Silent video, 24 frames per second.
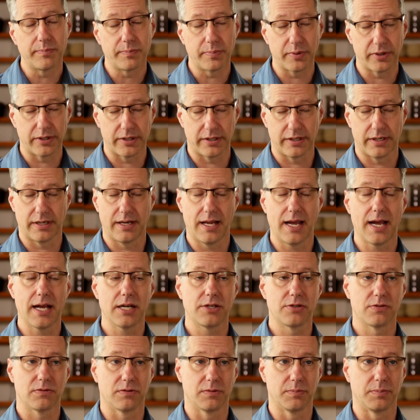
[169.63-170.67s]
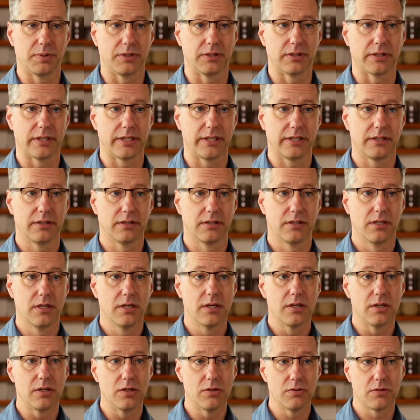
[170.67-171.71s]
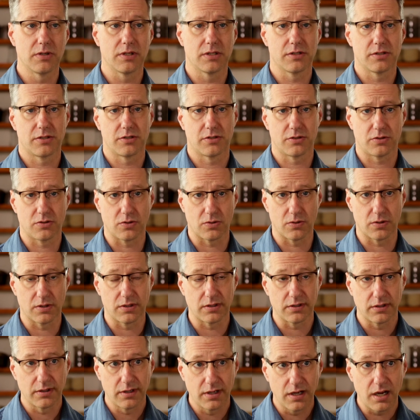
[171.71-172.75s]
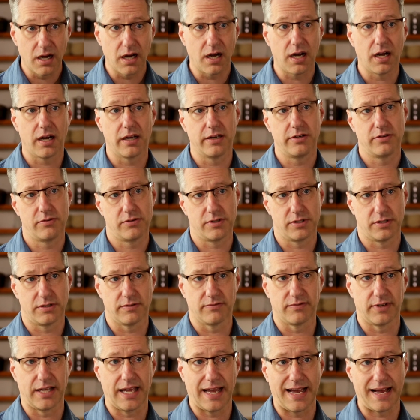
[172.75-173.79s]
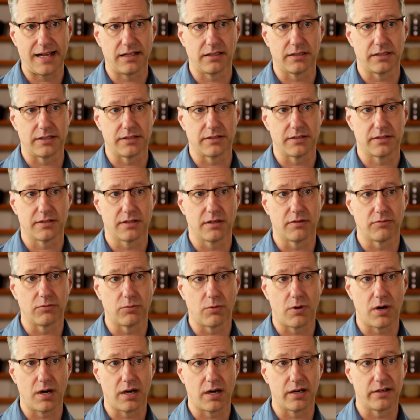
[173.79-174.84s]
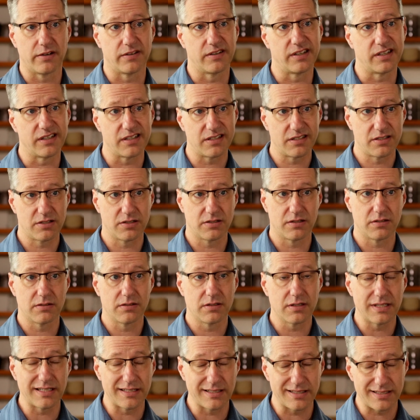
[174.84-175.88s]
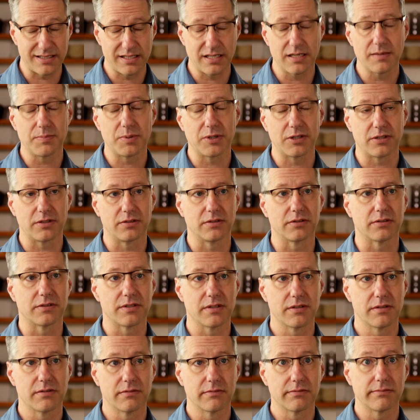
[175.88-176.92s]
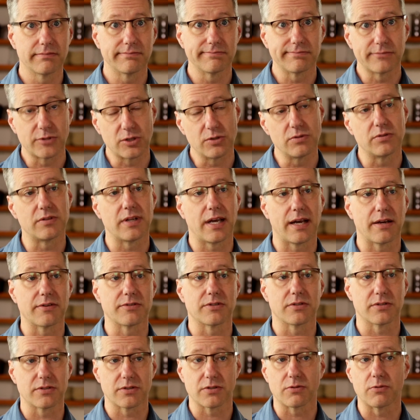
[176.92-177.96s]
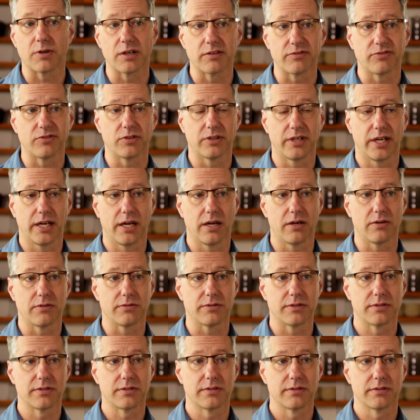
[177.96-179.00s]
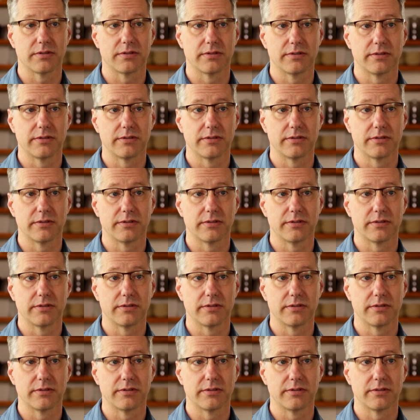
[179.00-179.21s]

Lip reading: But in a natural building, you can store hundreds of gallons of water in a typical 2,000 square foot house.